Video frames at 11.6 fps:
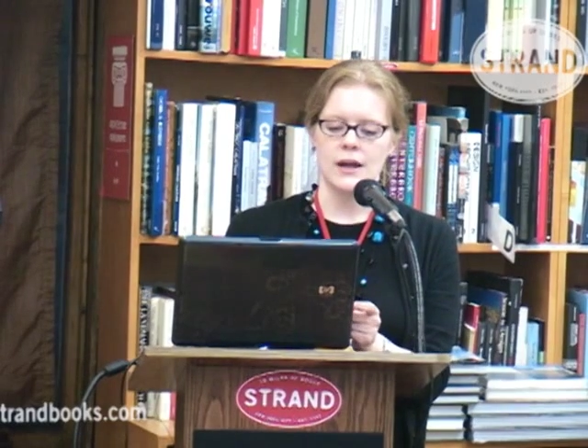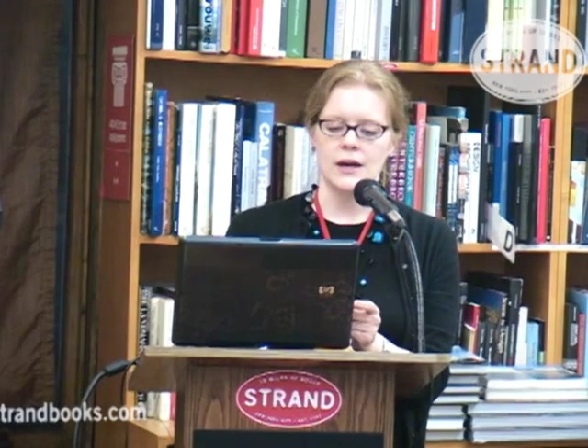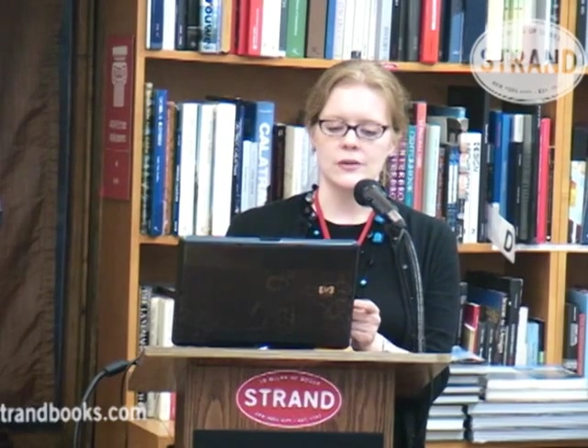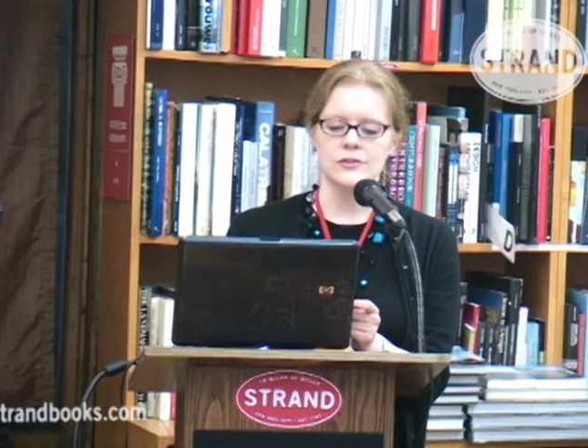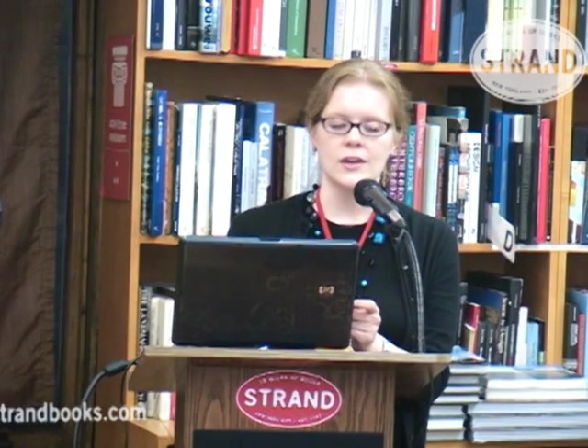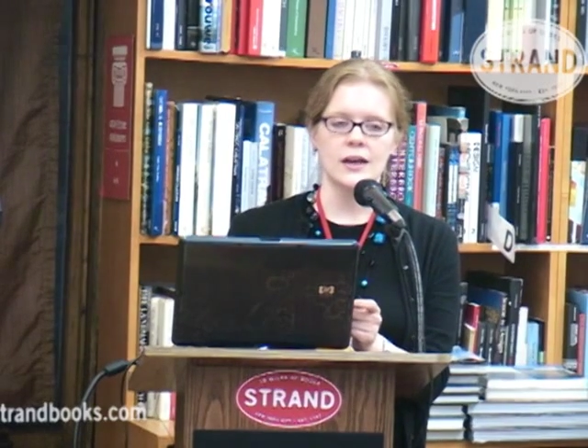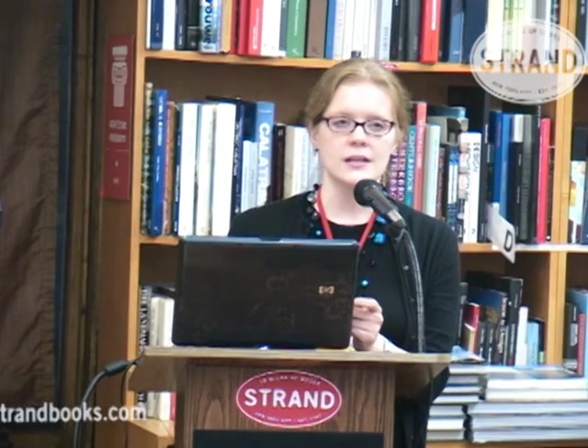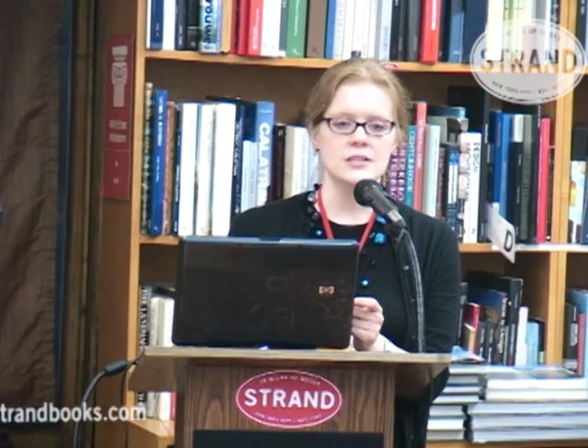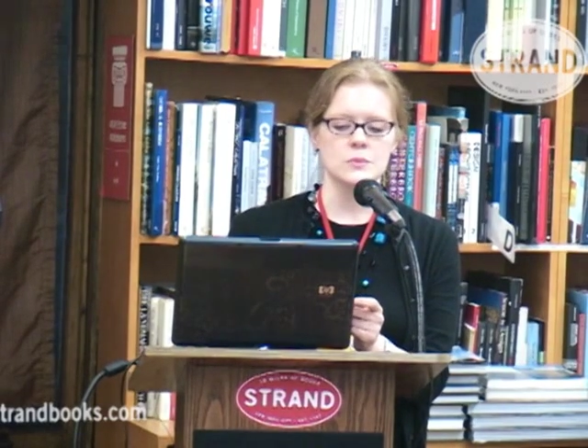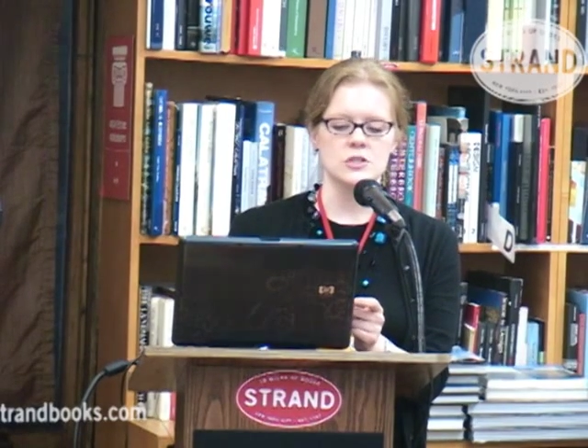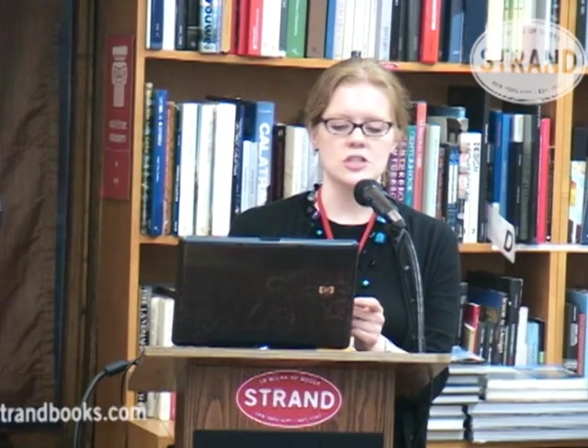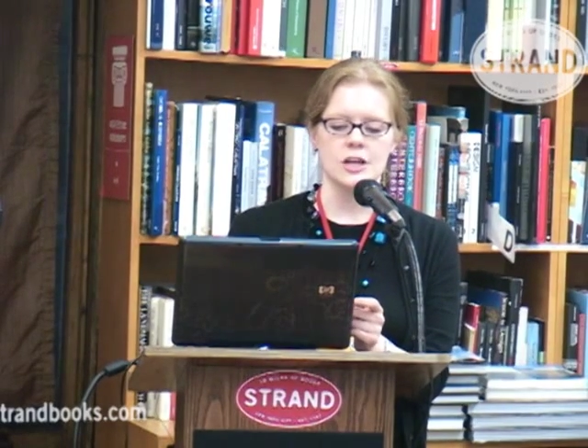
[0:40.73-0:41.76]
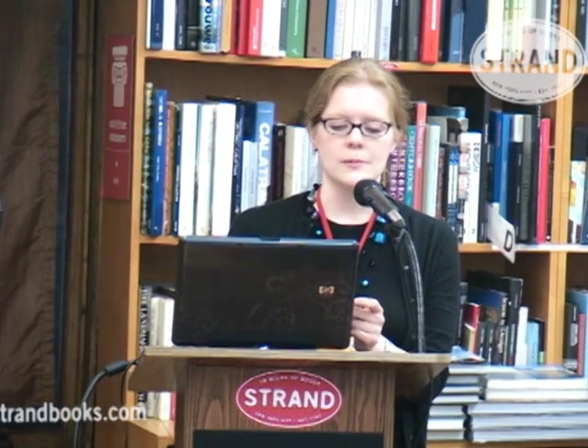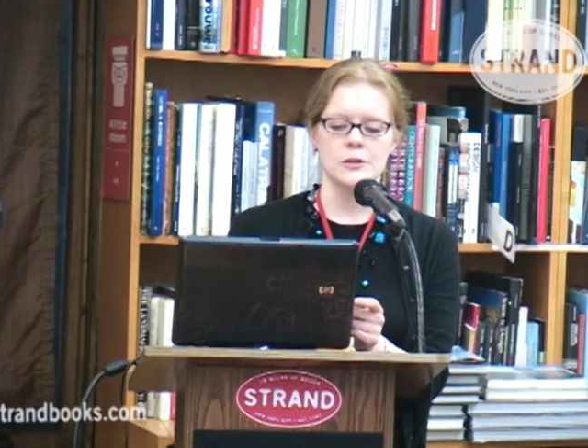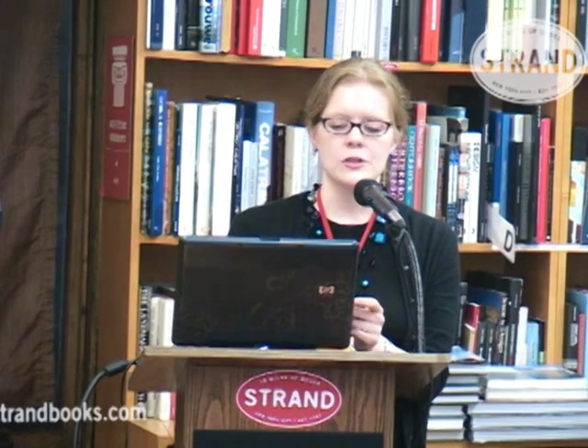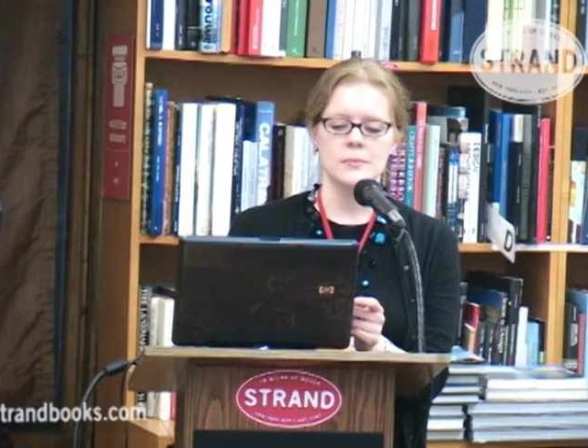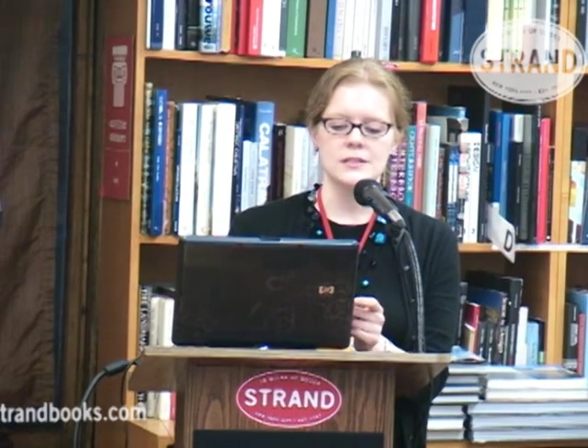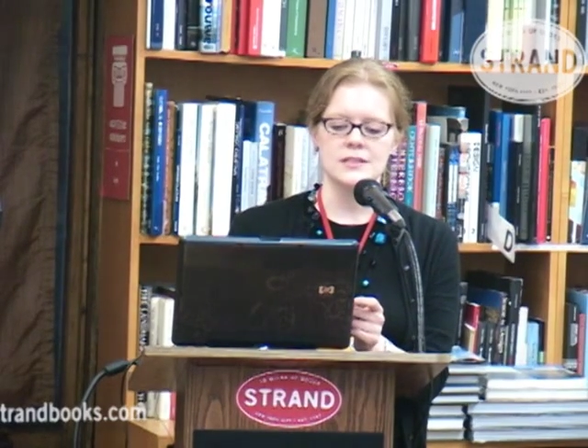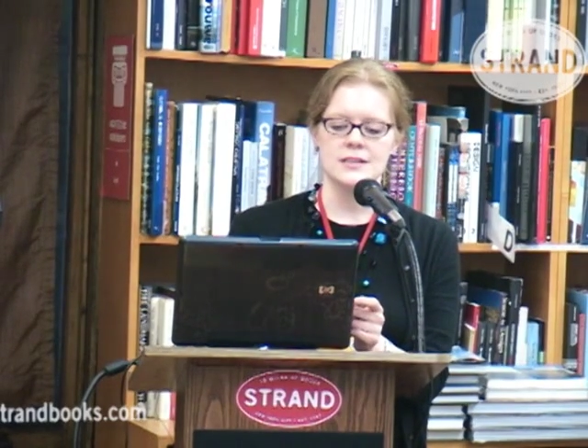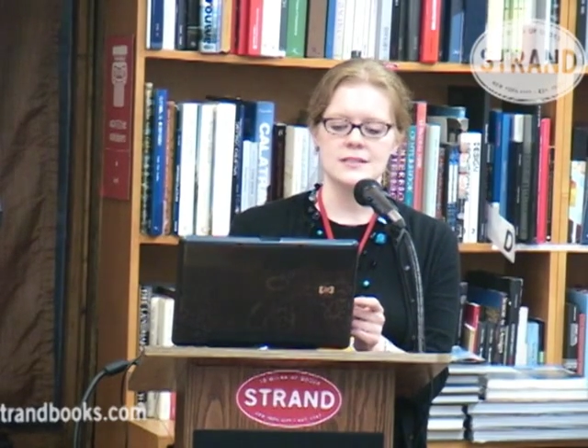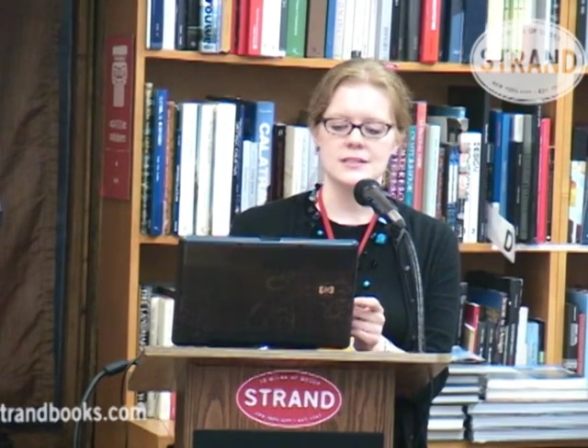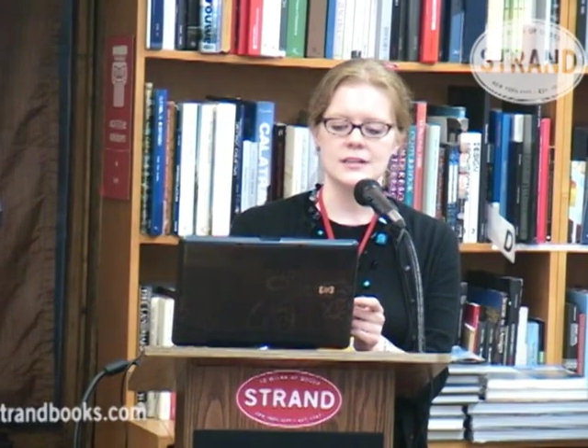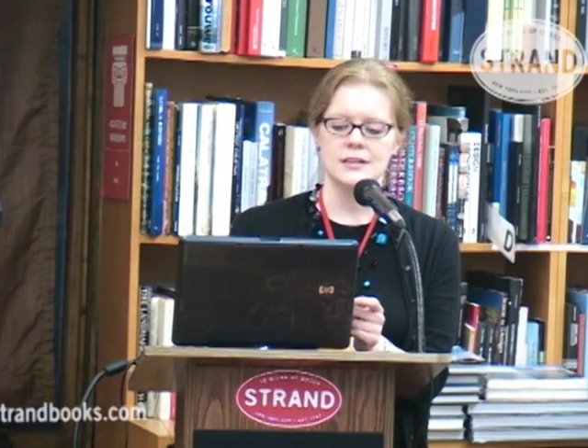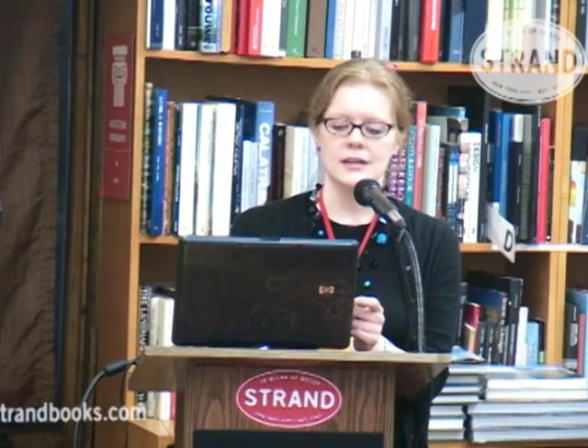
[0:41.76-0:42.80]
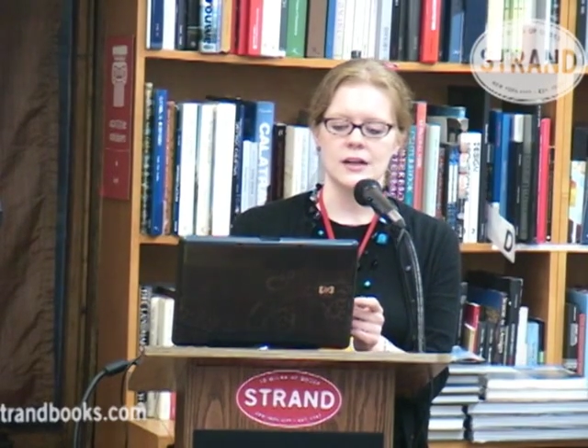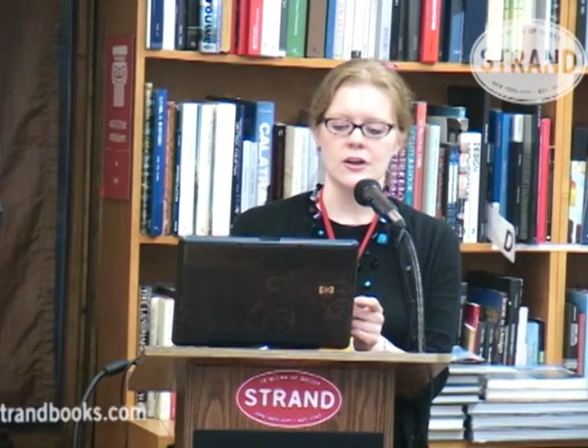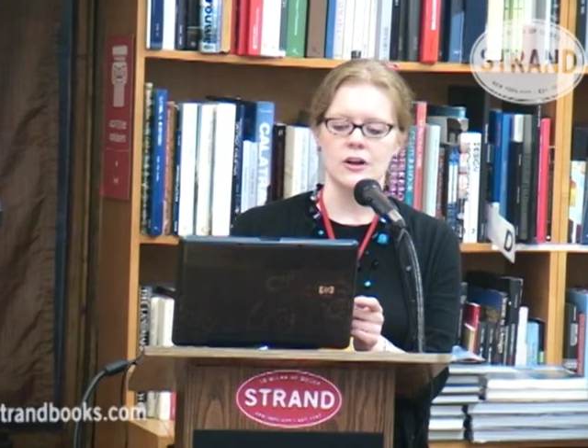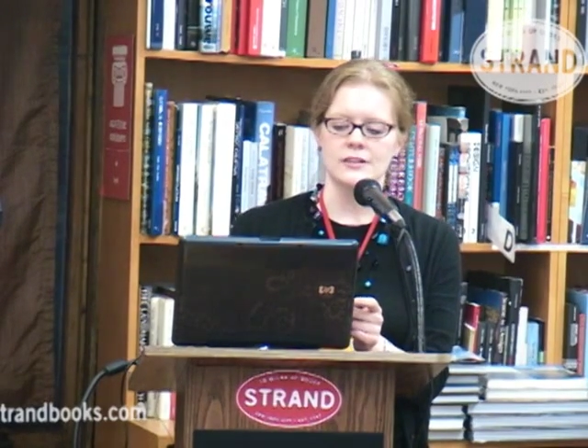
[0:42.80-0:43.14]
how science will shape human destiny and